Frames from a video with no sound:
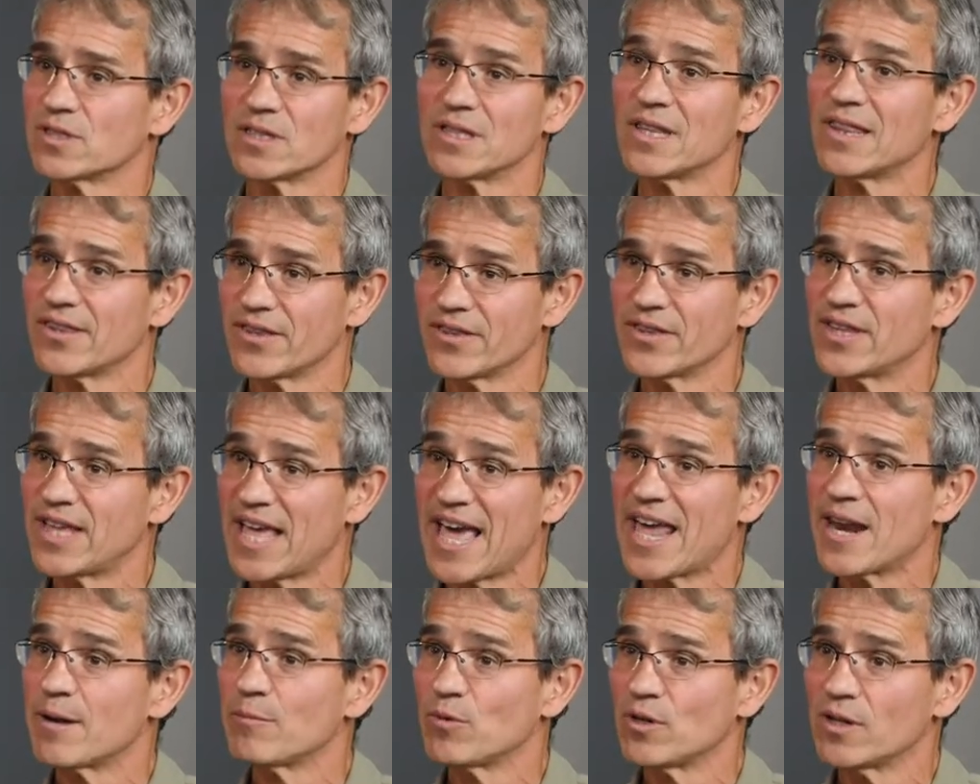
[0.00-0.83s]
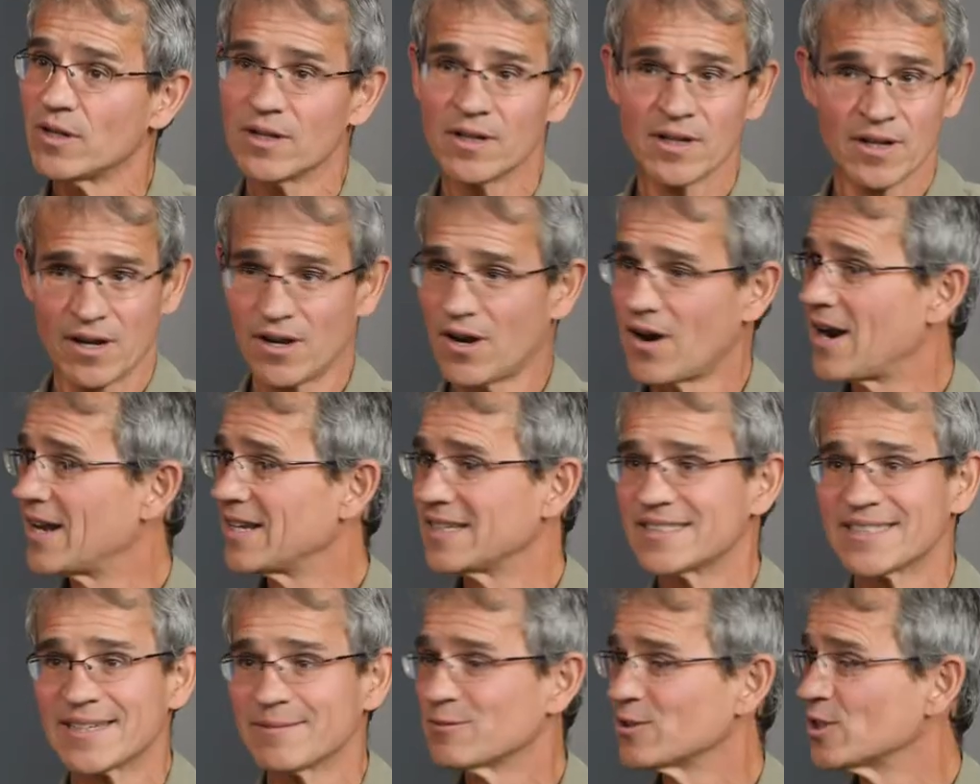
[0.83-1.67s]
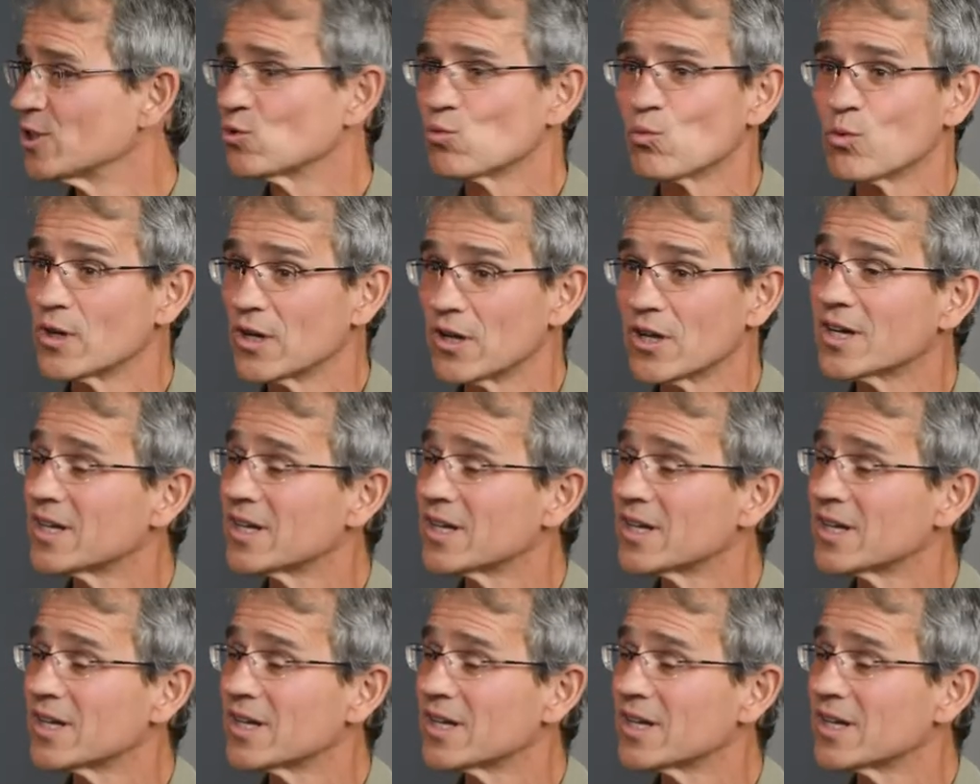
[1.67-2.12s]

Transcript: our landscapes just wouldn't